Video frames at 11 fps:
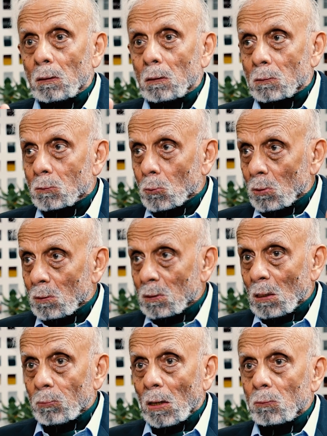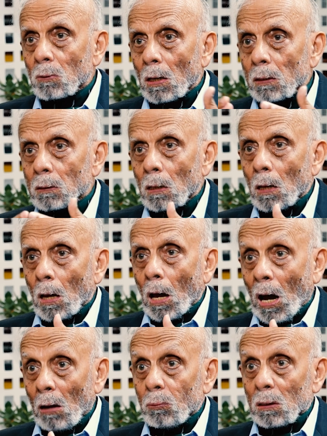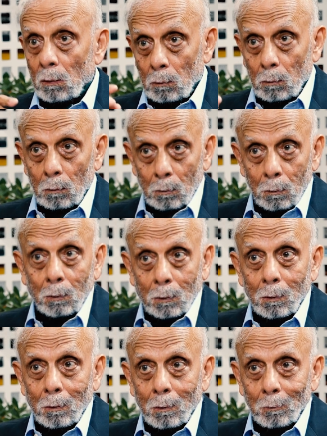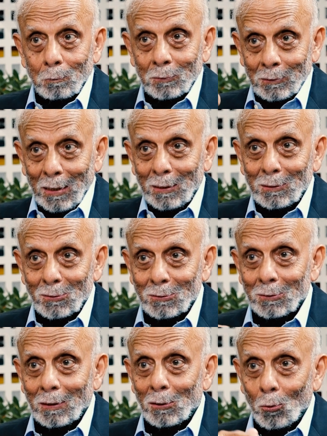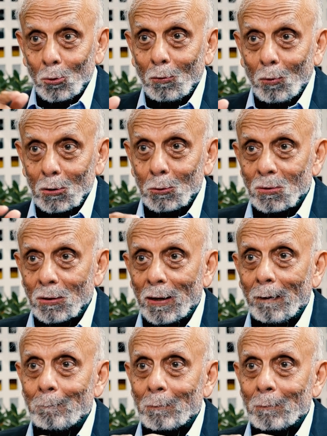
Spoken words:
and the stories that I'm trying to write, I will take this a note of what you're saying,